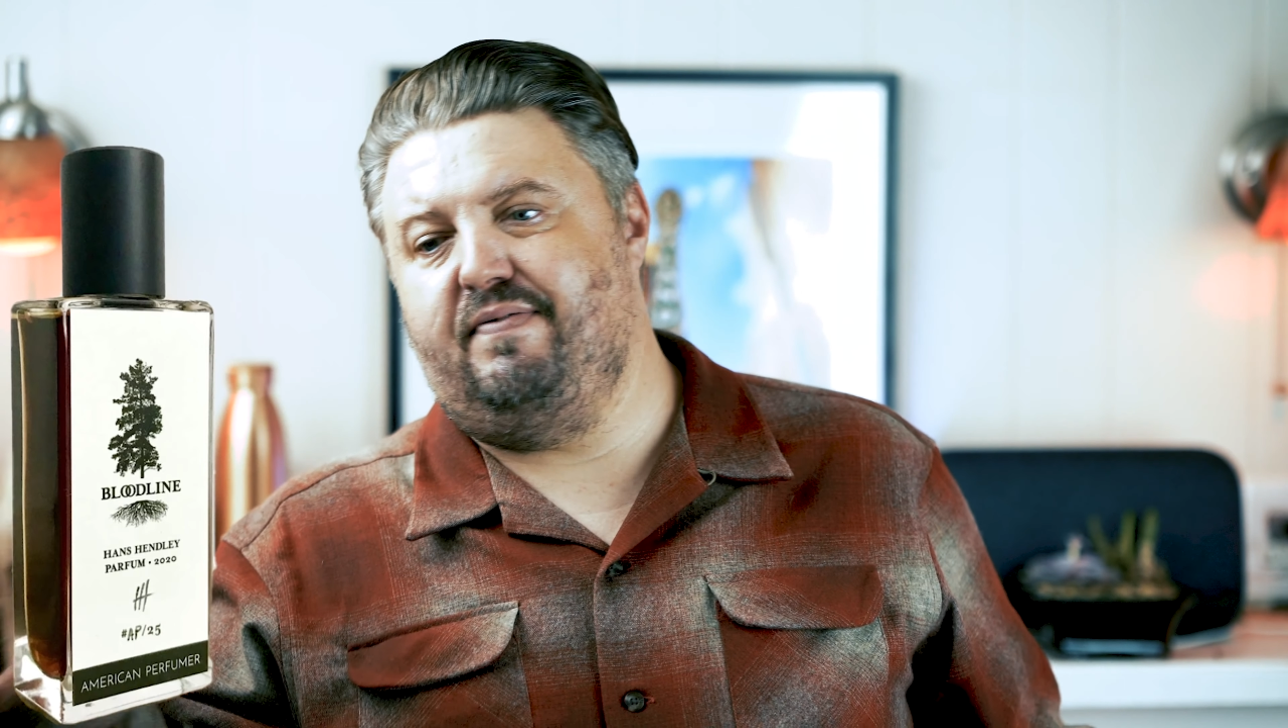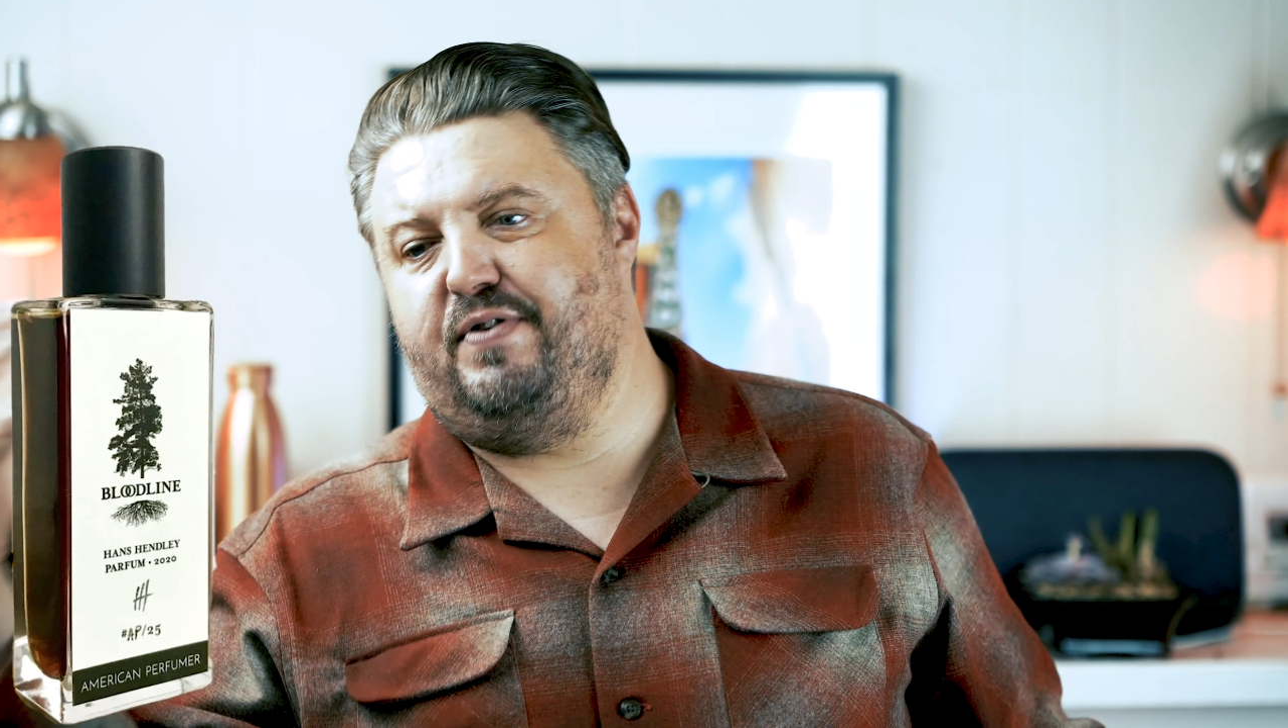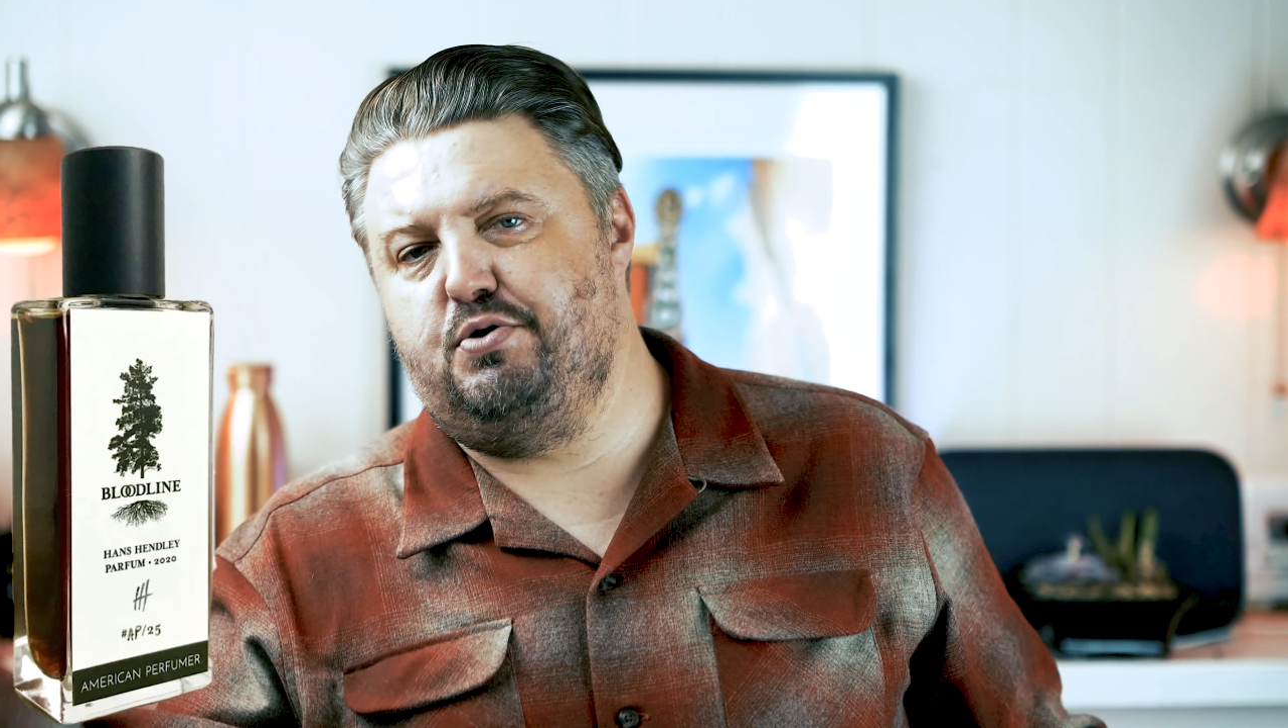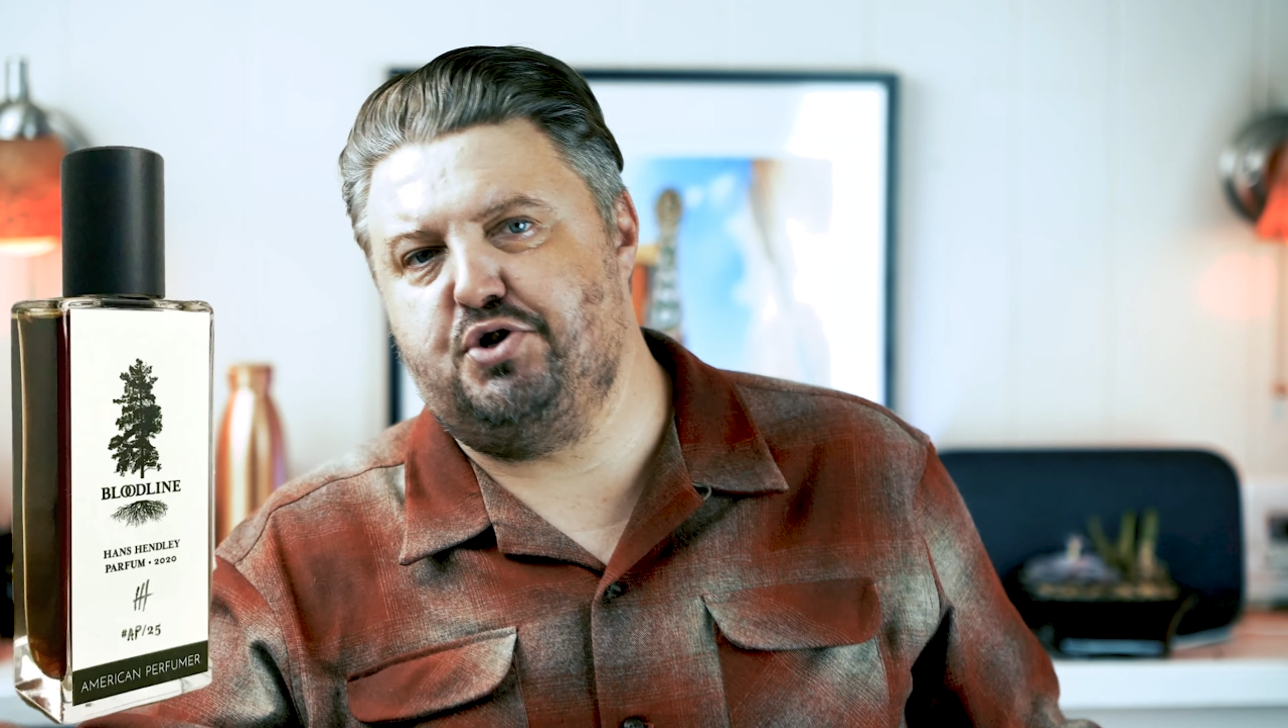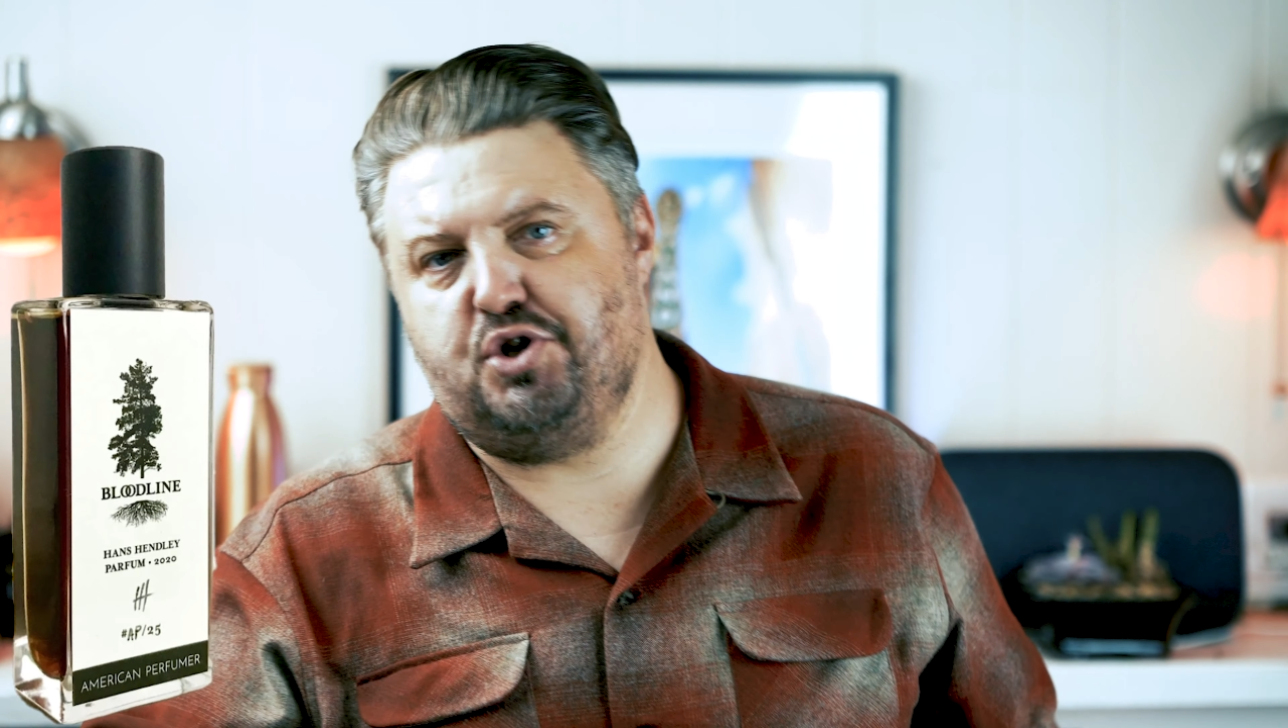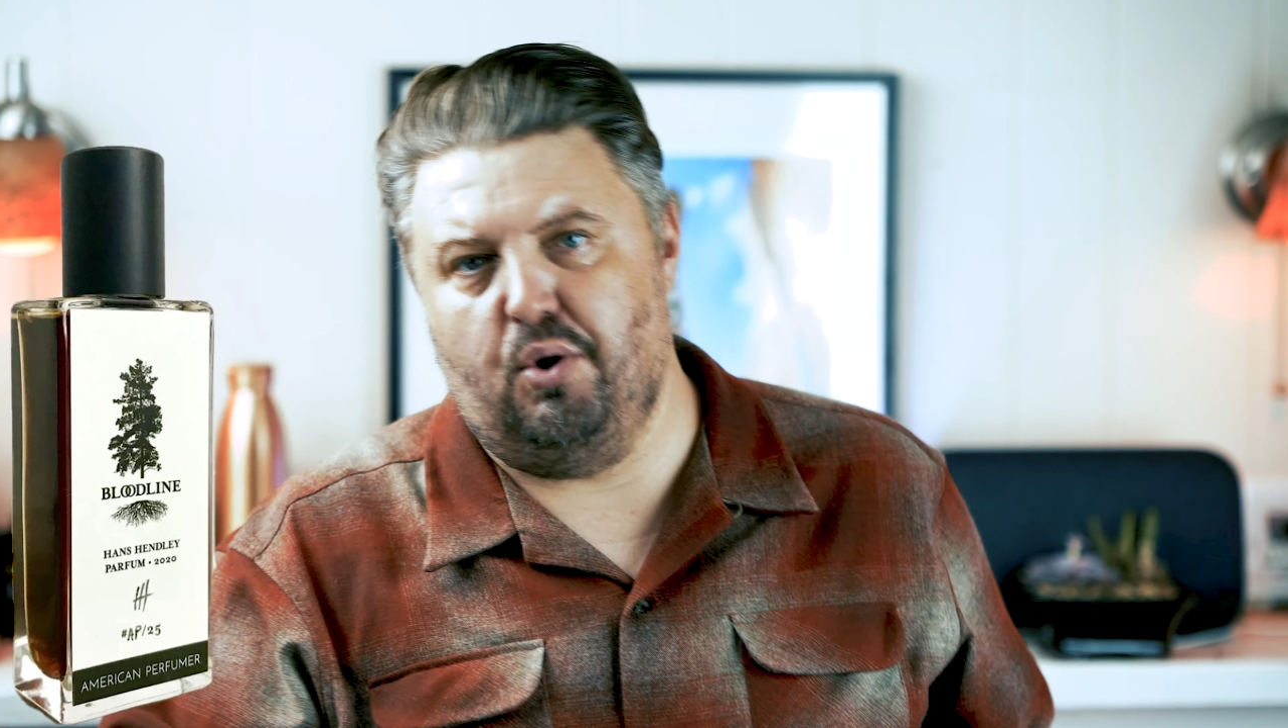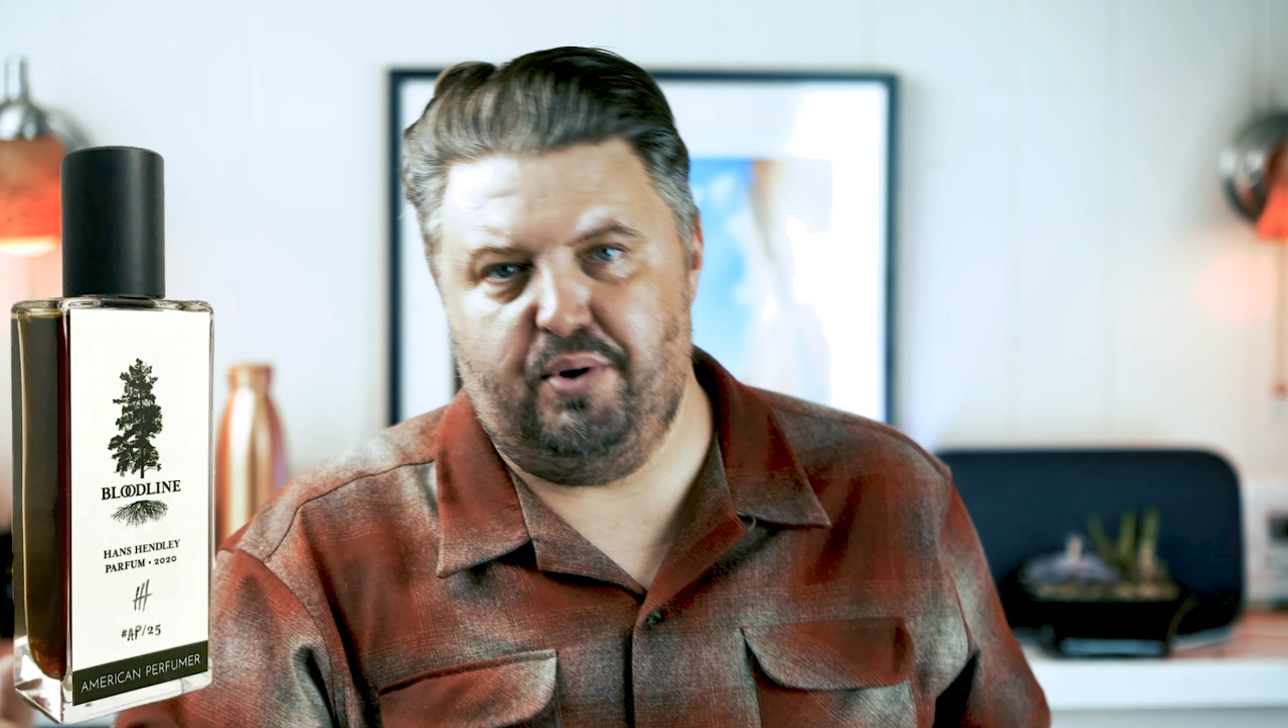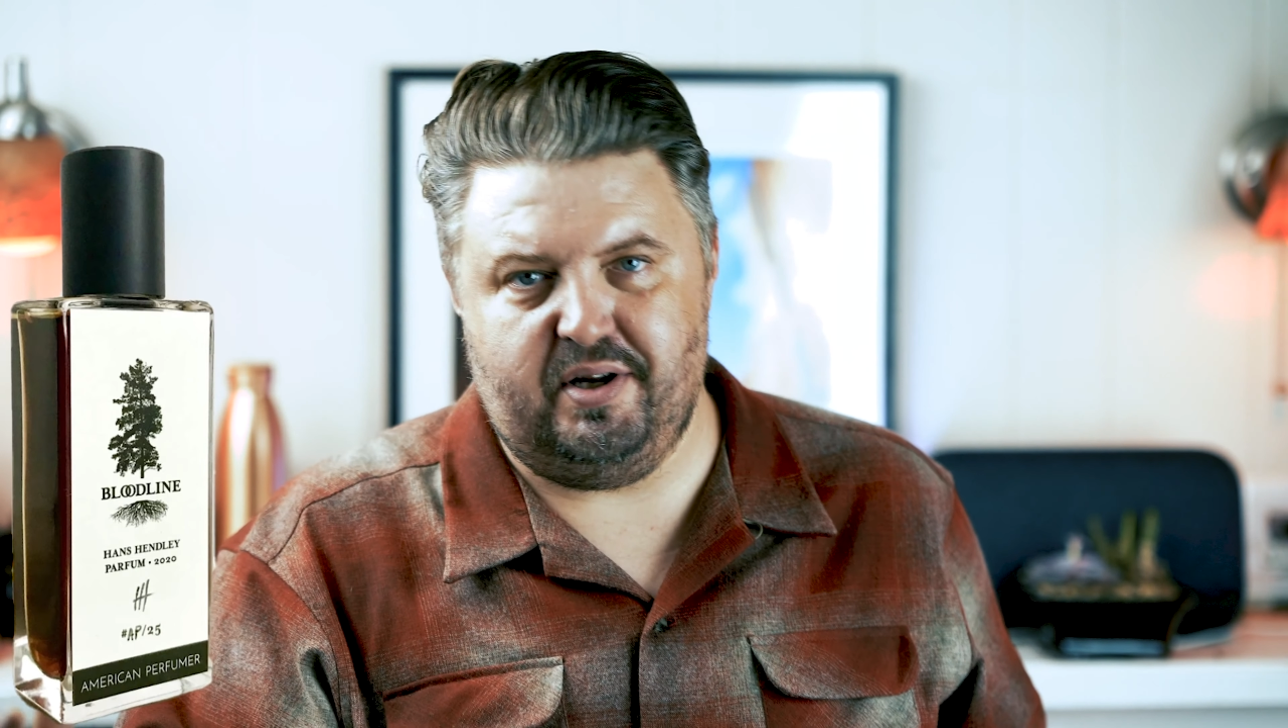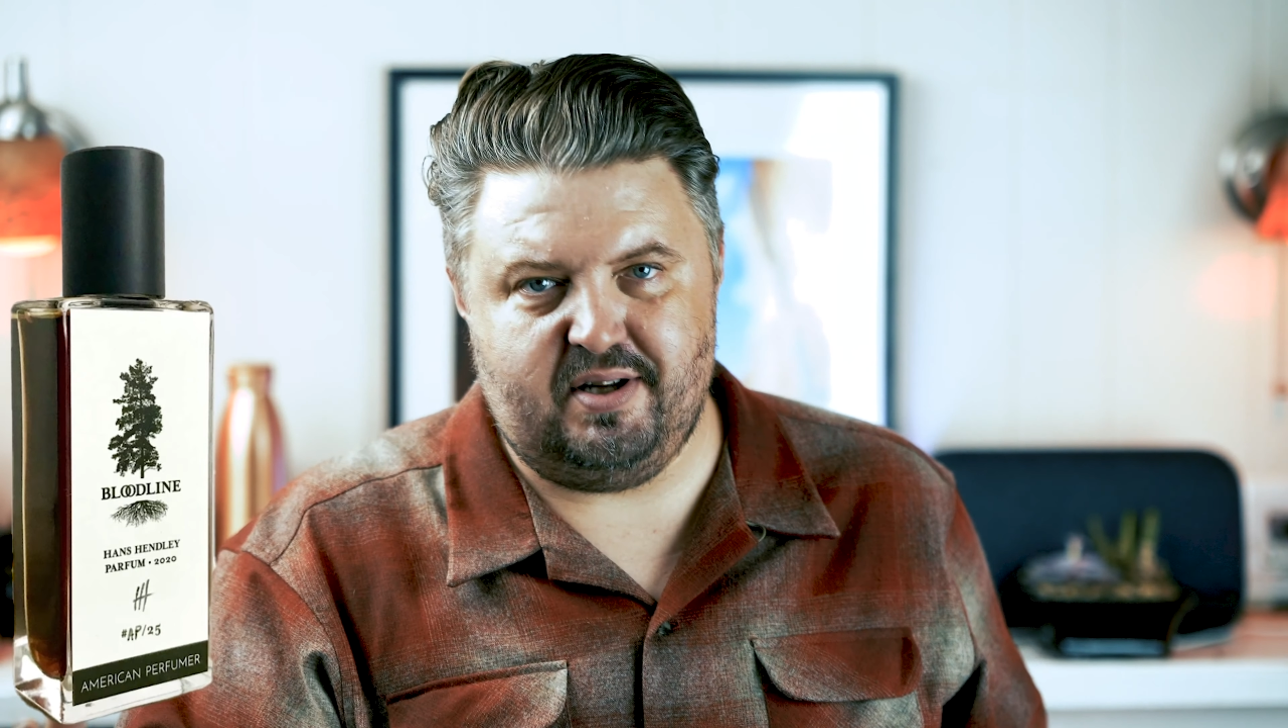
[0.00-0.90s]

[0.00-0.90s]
if you showed